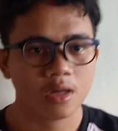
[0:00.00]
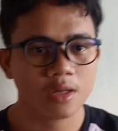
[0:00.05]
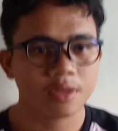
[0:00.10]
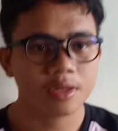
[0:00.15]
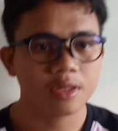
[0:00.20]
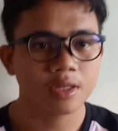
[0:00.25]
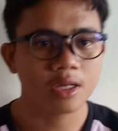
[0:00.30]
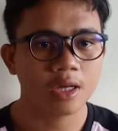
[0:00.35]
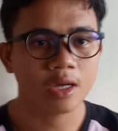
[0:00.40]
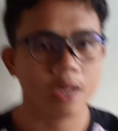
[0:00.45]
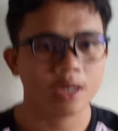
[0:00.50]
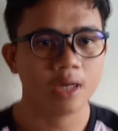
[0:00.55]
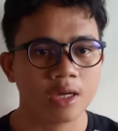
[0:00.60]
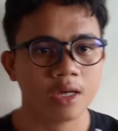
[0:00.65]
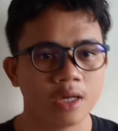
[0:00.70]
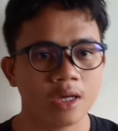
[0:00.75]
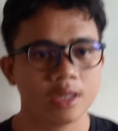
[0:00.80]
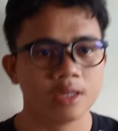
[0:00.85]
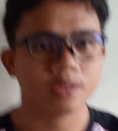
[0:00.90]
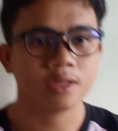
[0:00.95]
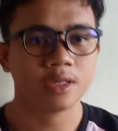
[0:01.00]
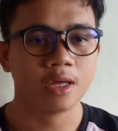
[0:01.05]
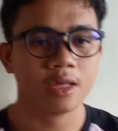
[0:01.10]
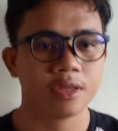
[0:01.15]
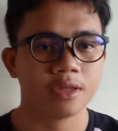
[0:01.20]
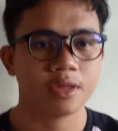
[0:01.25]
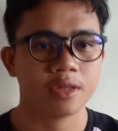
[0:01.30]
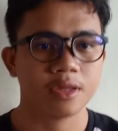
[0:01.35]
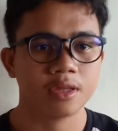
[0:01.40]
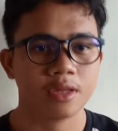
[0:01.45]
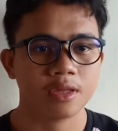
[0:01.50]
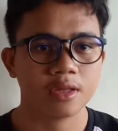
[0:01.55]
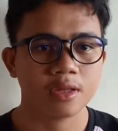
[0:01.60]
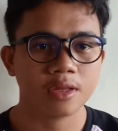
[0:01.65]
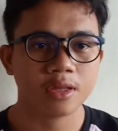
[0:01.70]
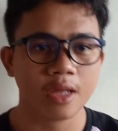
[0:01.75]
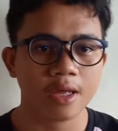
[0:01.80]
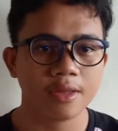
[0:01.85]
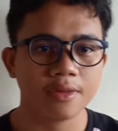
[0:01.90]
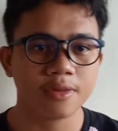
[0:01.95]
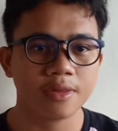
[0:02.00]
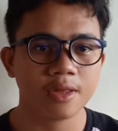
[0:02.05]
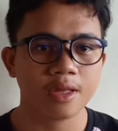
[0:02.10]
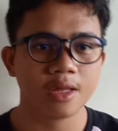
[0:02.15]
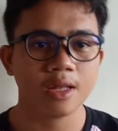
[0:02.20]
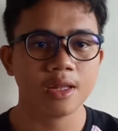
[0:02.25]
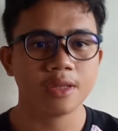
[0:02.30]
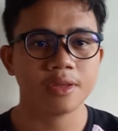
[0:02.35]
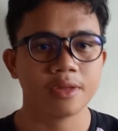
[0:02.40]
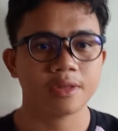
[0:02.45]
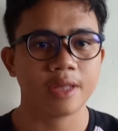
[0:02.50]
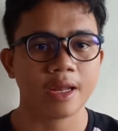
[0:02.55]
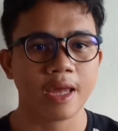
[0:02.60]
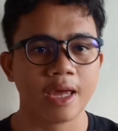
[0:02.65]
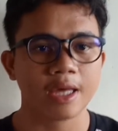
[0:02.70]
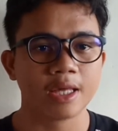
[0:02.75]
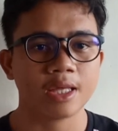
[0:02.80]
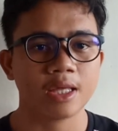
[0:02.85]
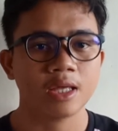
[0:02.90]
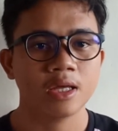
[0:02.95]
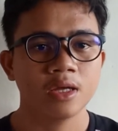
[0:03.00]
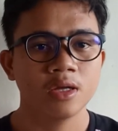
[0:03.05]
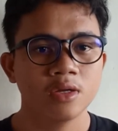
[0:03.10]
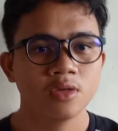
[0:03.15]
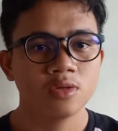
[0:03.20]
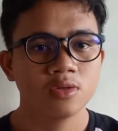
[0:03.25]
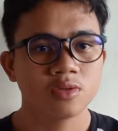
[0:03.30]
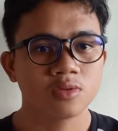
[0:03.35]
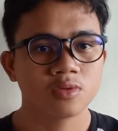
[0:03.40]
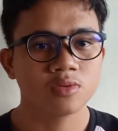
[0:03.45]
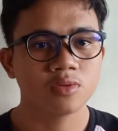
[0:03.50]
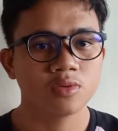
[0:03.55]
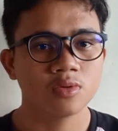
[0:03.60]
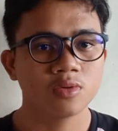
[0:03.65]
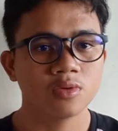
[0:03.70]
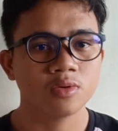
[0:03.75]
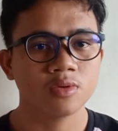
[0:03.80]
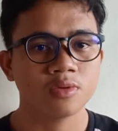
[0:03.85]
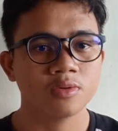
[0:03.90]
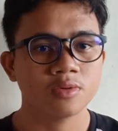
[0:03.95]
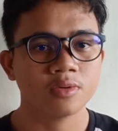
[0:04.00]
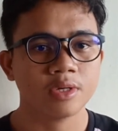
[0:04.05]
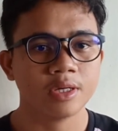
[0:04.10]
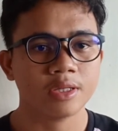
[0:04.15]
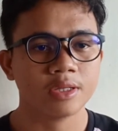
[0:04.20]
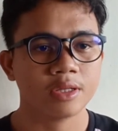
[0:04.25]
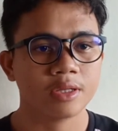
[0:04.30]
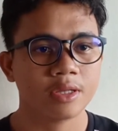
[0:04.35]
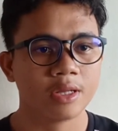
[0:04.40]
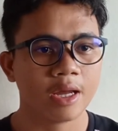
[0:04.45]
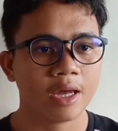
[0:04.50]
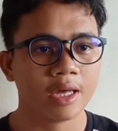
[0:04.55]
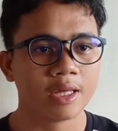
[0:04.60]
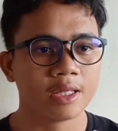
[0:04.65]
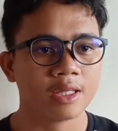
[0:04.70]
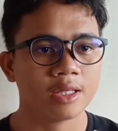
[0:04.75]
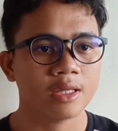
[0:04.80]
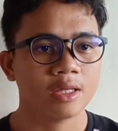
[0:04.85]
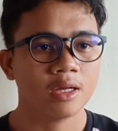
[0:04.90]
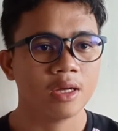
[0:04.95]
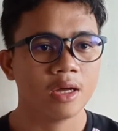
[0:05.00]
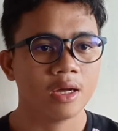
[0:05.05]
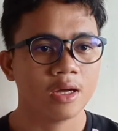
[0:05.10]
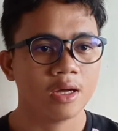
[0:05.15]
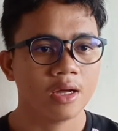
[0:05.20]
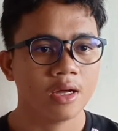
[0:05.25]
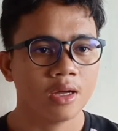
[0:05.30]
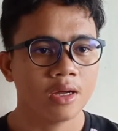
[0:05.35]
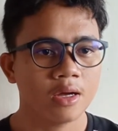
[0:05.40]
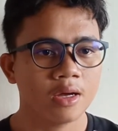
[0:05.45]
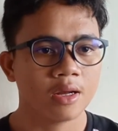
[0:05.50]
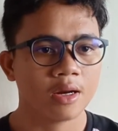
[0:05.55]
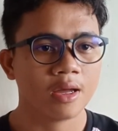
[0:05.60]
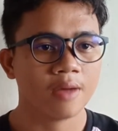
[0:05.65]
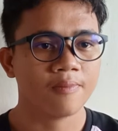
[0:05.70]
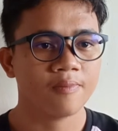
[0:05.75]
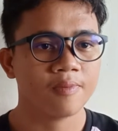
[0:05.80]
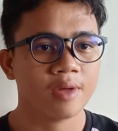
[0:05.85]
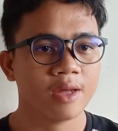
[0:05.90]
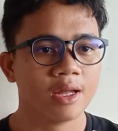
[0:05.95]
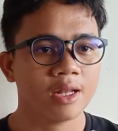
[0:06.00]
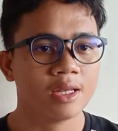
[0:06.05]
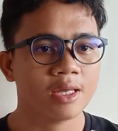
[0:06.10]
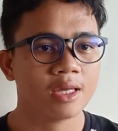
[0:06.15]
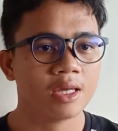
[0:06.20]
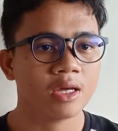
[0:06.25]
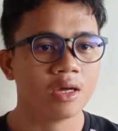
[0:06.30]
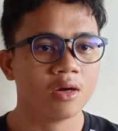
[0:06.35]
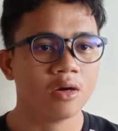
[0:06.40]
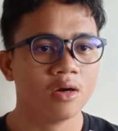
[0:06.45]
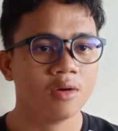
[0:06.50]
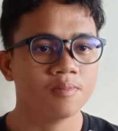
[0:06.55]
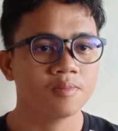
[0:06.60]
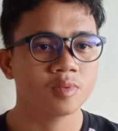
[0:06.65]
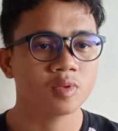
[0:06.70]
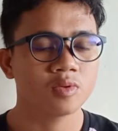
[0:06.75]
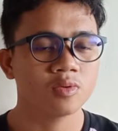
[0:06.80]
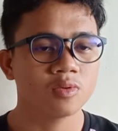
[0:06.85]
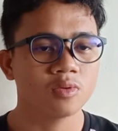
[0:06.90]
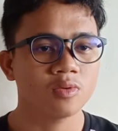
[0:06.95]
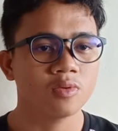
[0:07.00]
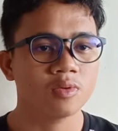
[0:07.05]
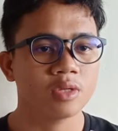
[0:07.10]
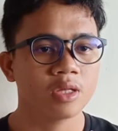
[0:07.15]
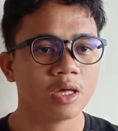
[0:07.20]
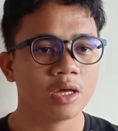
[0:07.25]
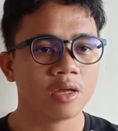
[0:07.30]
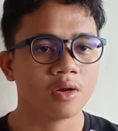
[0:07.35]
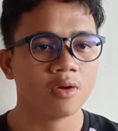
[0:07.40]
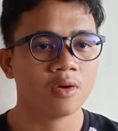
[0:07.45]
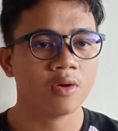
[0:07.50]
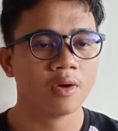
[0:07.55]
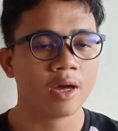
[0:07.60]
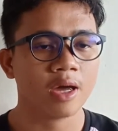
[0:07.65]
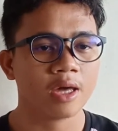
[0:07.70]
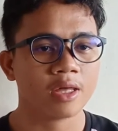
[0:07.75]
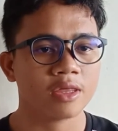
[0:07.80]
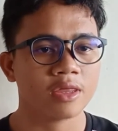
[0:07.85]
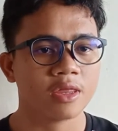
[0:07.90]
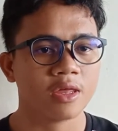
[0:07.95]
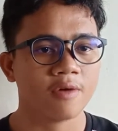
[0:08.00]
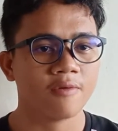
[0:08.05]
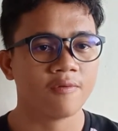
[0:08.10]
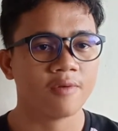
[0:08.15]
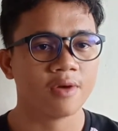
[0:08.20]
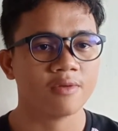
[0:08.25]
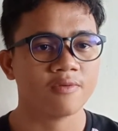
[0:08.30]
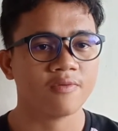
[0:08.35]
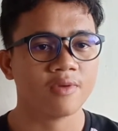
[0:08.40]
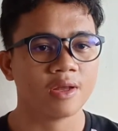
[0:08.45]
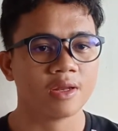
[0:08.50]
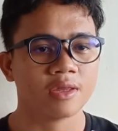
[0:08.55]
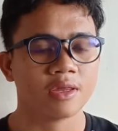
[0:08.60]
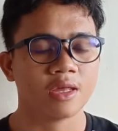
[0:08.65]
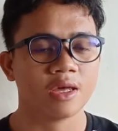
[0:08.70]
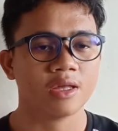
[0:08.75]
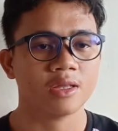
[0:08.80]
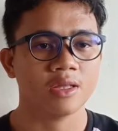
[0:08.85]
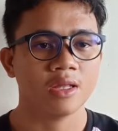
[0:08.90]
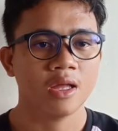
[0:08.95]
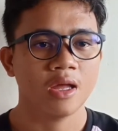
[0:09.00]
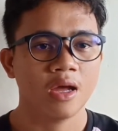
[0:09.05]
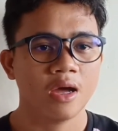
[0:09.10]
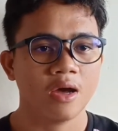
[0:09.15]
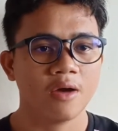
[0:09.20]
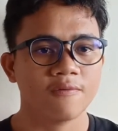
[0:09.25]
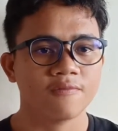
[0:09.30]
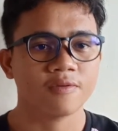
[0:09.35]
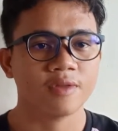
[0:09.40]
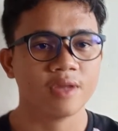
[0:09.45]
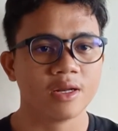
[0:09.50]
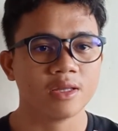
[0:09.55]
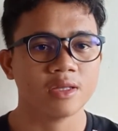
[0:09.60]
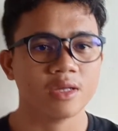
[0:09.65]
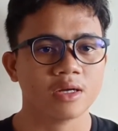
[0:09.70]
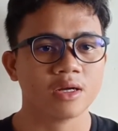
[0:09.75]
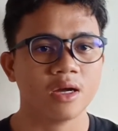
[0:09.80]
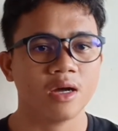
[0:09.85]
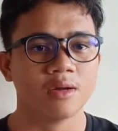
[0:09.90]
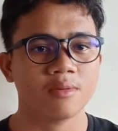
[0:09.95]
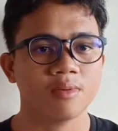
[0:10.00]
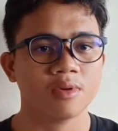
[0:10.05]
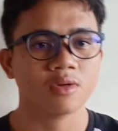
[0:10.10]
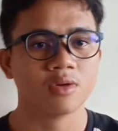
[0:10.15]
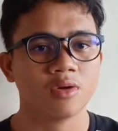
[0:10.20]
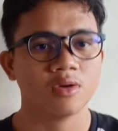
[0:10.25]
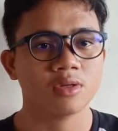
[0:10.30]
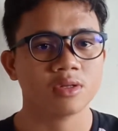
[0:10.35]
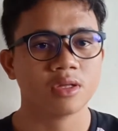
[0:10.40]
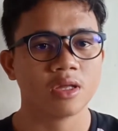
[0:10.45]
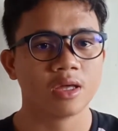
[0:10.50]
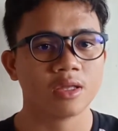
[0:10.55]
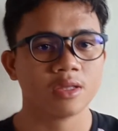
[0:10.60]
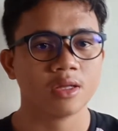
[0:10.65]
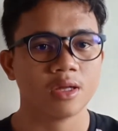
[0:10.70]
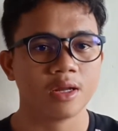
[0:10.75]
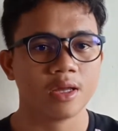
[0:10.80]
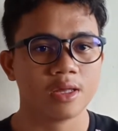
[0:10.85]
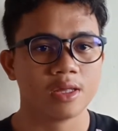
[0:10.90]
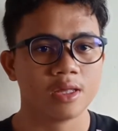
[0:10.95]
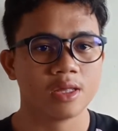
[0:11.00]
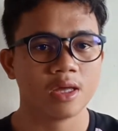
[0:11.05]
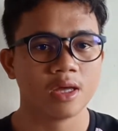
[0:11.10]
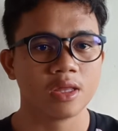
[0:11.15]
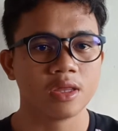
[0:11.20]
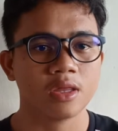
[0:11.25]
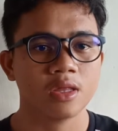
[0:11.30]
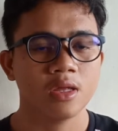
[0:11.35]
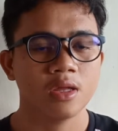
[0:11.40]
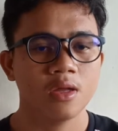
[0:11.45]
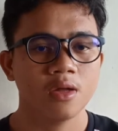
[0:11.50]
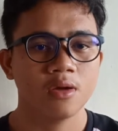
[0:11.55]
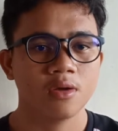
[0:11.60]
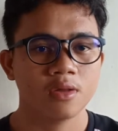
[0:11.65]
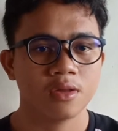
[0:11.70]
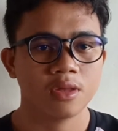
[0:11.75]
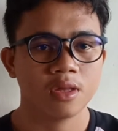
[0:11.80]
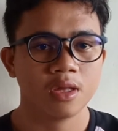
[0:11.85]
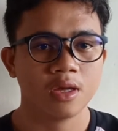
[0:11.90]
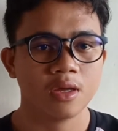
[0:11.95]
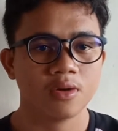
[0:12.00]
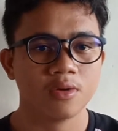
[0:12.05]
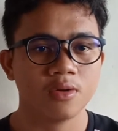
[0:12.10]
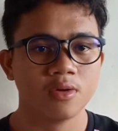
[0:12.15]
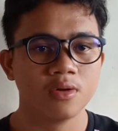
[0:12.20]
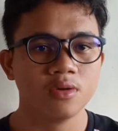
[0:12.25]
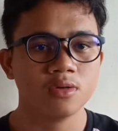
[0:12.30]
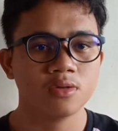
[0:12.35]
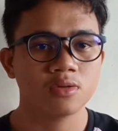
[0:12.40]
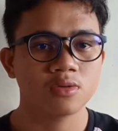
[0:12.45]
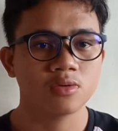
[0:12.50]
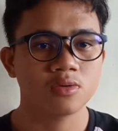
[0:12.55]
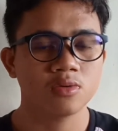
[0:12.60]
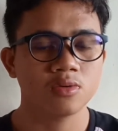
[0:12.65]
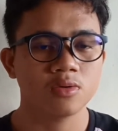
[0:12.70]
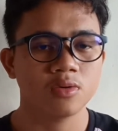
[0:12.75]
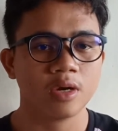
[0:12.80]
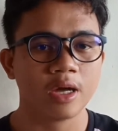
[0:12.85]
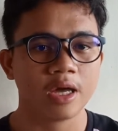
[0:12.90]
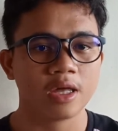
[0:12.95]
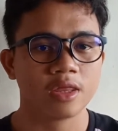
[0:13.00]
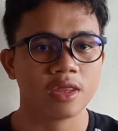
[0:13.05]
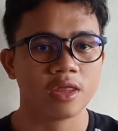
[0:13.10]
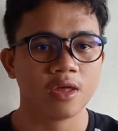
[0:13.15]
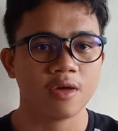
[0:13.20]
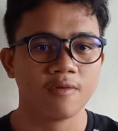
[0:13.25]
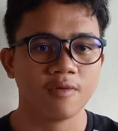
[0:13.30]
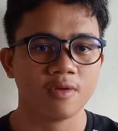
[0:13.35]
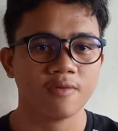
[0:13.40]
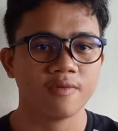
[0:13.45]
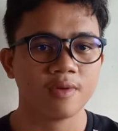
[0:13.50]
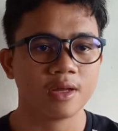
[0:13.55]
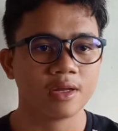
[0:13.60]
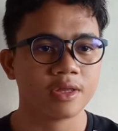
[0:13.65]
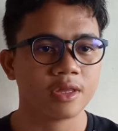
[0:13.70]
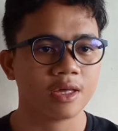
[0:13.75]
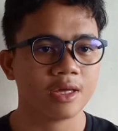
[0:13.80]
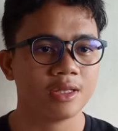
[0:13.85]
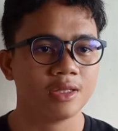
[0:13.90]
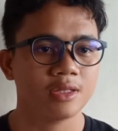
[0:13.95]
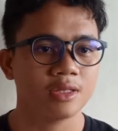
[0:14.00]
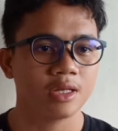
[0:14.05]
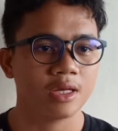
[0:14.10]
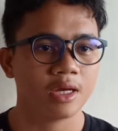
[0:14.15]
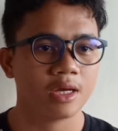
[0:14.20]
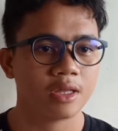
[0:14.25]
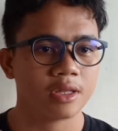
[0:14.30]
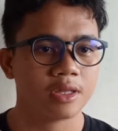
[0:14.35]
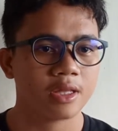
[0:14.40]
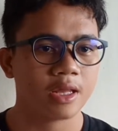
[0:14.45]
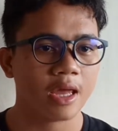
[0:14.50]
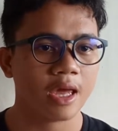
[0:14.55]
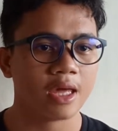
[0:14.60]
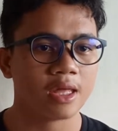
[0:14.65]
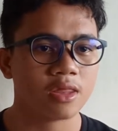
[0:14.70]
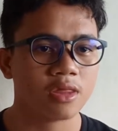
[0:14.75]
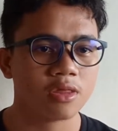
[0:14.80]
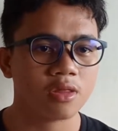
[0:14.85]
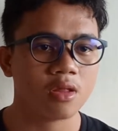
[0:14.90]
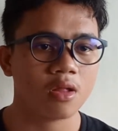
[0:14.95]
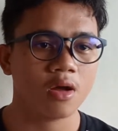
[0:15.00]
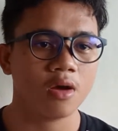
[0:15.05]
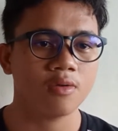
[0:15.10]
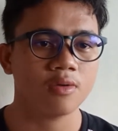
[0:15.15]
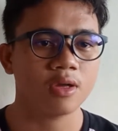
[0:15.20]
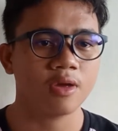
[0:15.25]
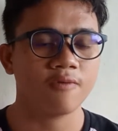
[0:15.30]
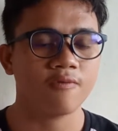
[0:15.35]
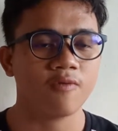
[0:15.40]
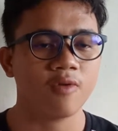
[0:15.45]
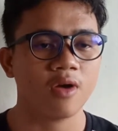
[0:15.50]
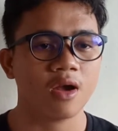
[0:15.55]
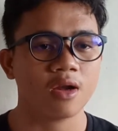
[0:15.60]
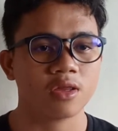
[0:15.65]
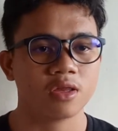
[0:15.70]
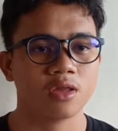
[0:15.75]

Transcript: the tensile strength to strength rapidly up to 0.87%. After the carbon contact reaches 0 to 87%, the strength slowly falls